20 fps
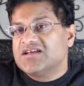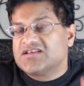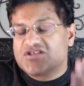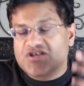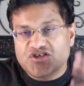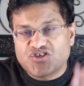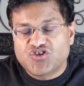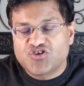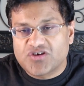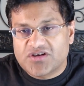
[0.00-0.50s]

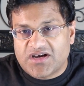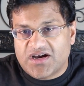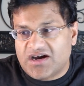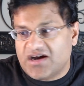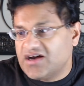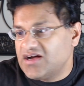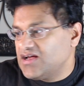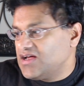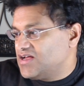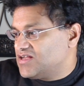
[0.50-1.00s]
touch
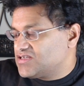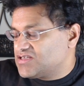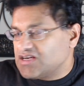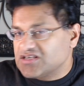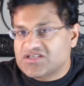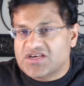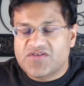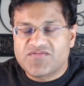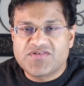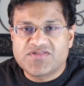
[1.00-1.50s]

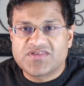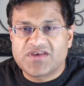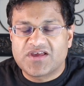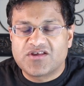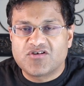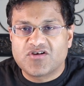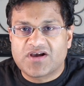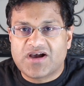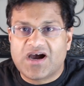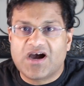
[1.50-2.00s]
everything in
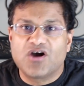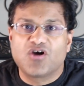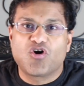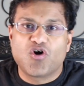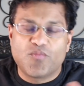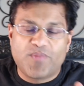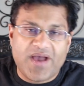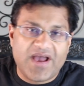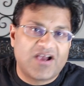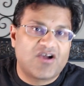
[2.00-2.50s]
your car, go
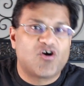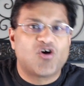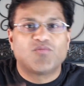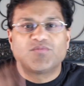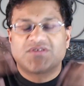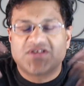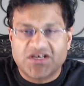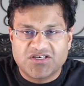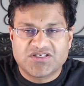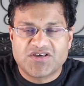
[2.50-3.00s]
back home,
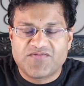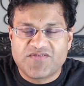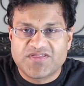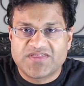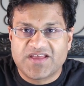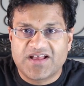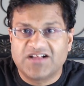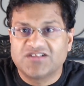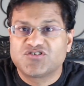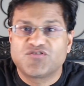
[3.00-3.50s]
touch
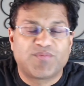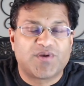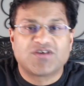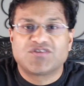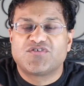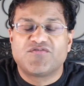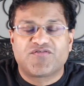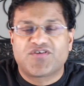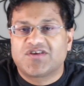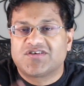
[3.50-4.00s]
everything else, because
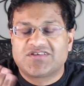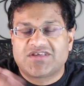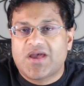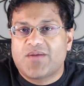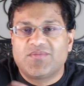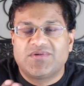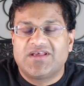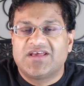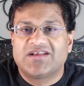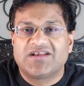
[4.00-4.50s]
you've
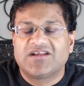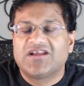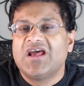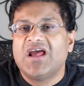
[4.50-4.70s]
contaminated